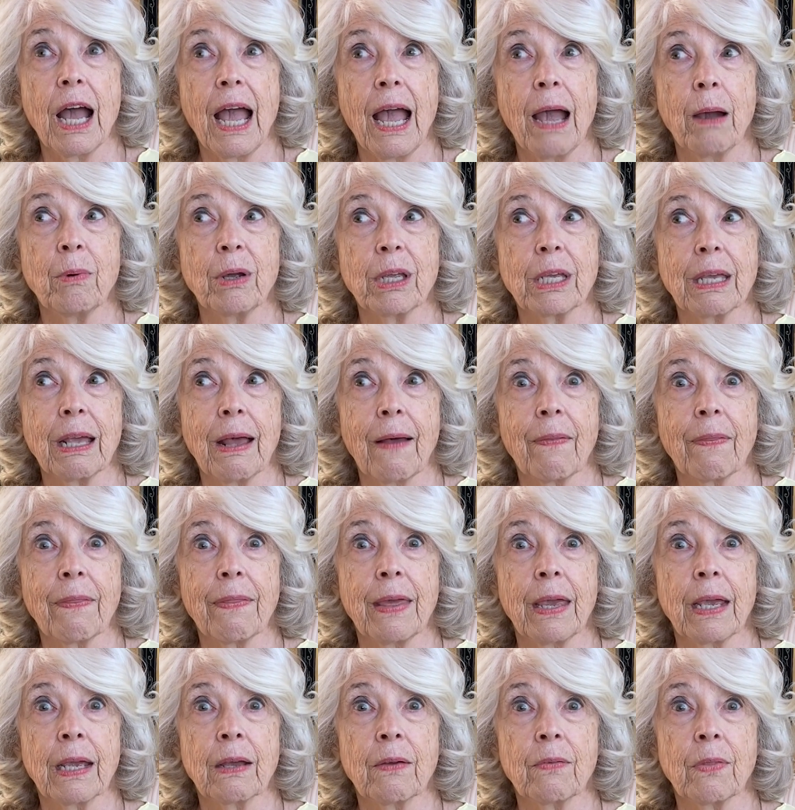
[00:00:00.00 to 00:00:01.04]
and we can't
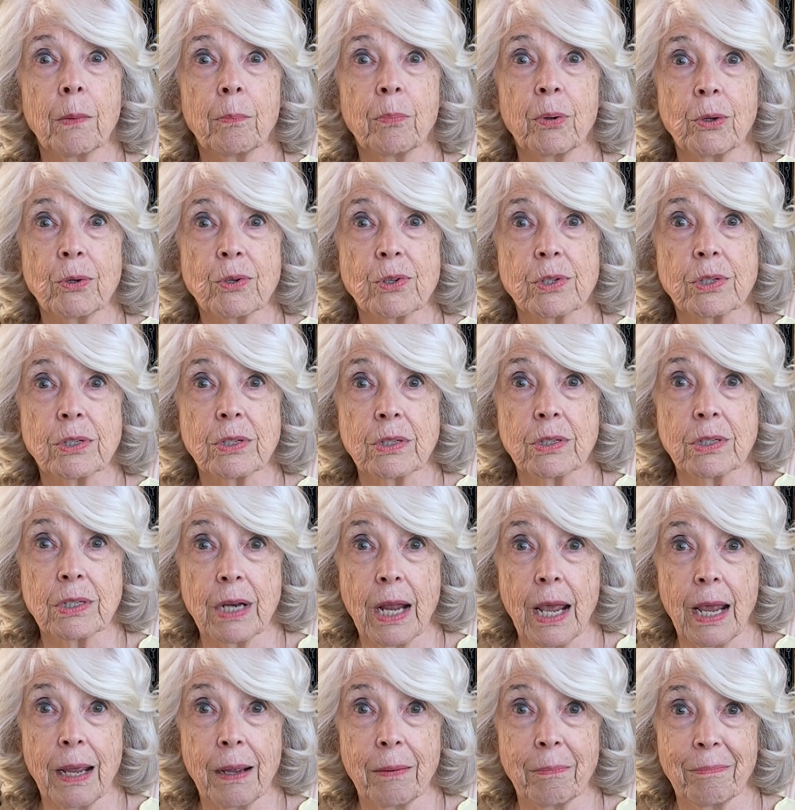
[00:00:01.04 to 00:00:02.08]
think of the person's
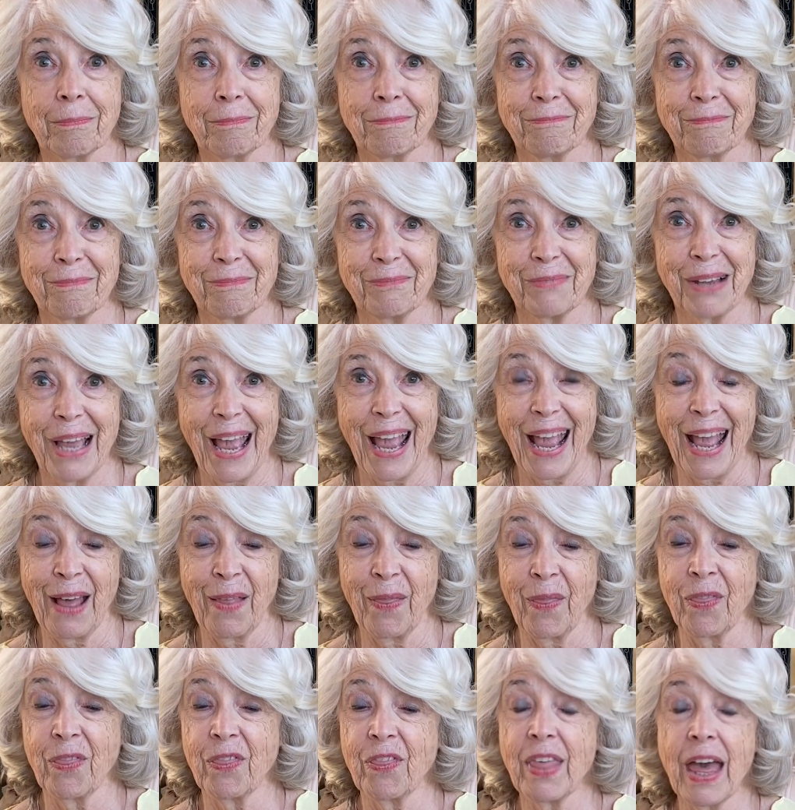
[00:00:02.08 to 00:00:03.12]
name.
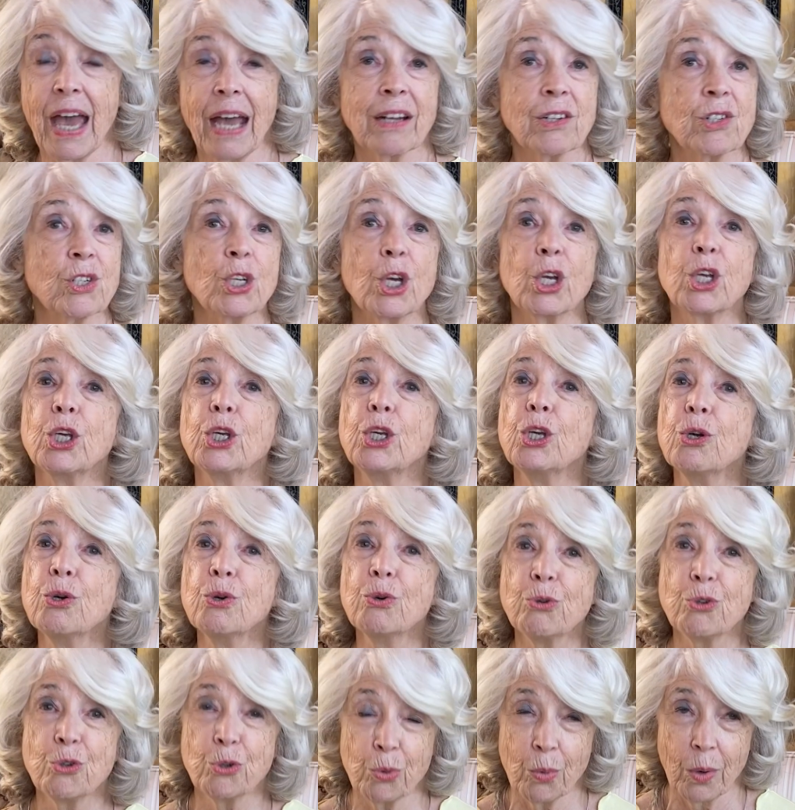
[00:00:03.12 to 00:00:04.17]
And that's a
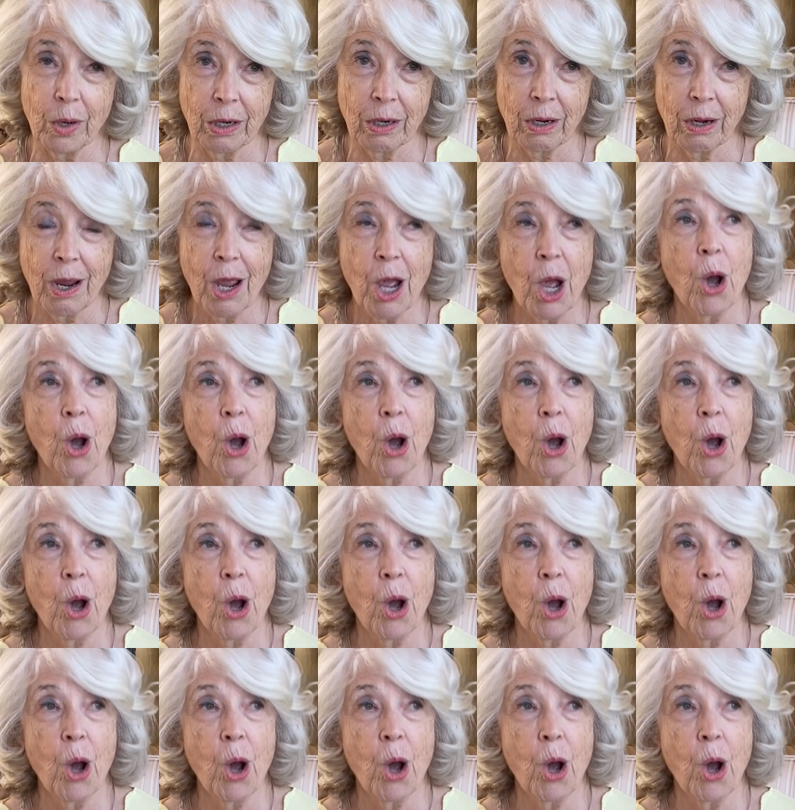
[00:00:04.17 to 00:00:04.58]
huge one.